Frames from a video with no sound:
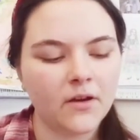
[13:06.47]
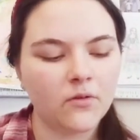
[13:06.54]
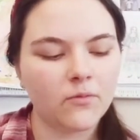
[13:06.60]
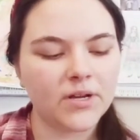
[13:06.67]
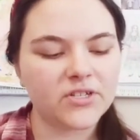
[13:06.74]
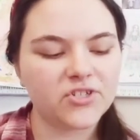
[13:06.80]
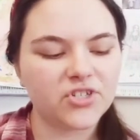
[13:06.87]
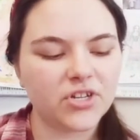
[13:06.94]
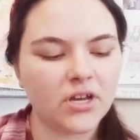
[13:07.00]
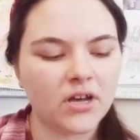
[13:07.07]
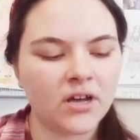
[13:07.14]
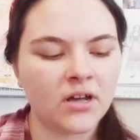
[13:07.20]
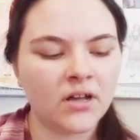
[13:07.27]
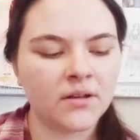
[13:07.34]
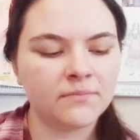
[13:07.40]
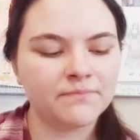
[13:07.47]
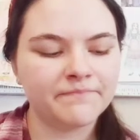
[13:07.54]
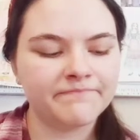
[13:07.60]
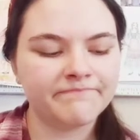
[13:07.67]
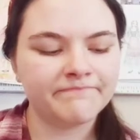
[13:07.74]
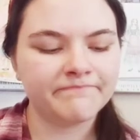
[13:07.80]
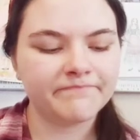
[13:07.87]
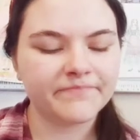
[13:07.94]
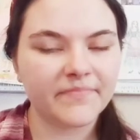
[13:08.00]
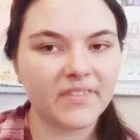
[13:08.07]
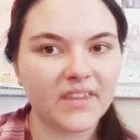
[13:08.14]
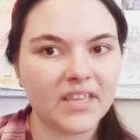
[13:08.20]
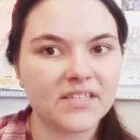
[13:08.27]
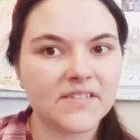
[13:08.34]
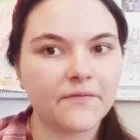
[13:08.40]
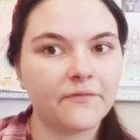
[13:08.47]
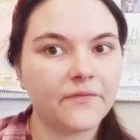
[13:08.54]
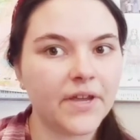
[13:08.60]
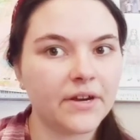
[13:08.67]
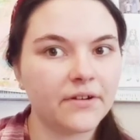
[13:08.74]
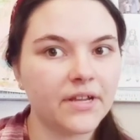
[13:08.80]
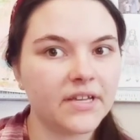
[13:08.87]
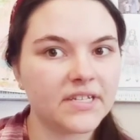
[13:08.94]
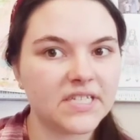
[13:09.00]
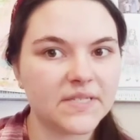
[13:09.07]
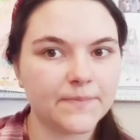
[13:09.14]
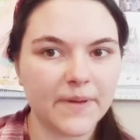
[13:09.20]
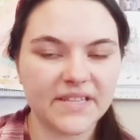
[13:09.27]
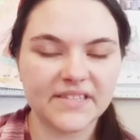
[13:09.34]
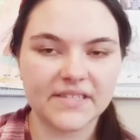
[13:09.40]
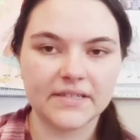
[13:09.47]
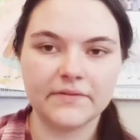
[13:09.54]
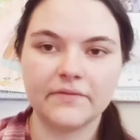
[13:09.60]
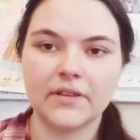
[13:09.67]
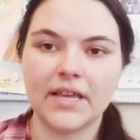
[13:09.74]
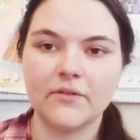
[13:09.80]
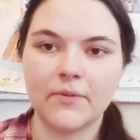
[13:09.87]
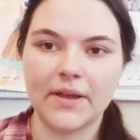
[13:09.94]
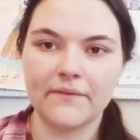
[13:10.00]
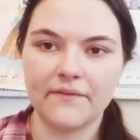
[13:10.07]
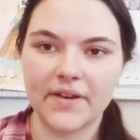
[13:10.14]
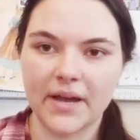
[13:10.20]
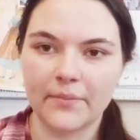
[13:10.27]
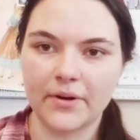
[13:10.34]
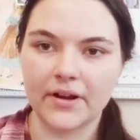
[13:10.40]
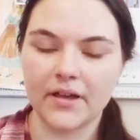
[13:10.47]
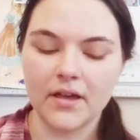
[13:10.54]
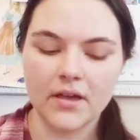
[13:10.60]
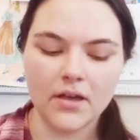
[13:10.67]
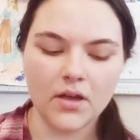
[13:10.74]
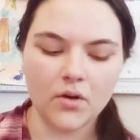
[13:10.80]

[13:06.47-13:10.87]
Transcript: which it's a very expensive lightweight fabric,